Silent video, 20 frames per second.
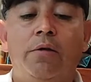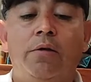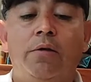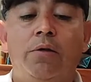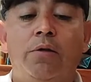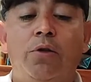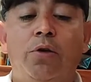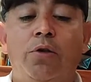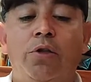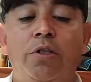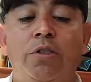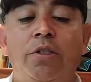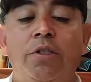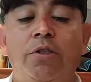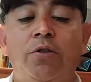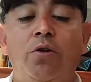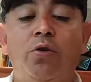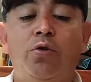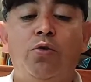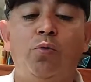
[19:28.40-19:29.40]
So this is
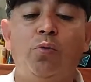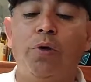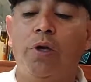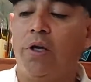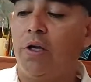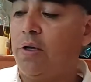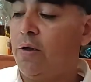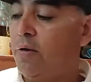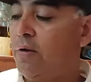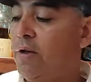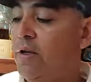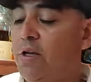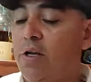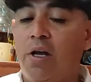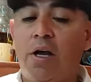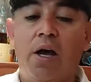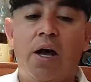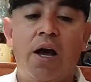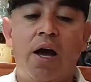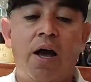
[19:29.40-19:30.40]
going to be
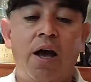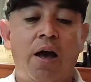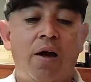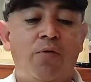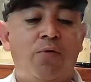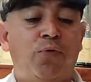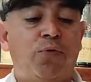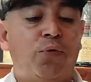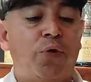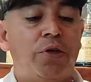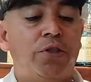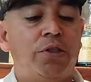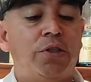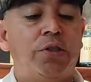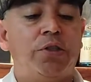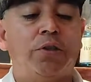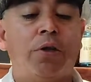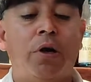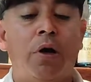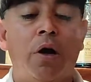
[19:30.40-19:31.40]
a fresh
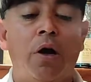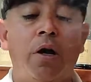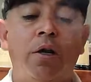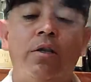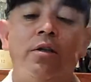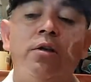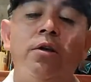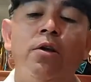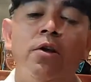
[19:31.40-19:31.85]
start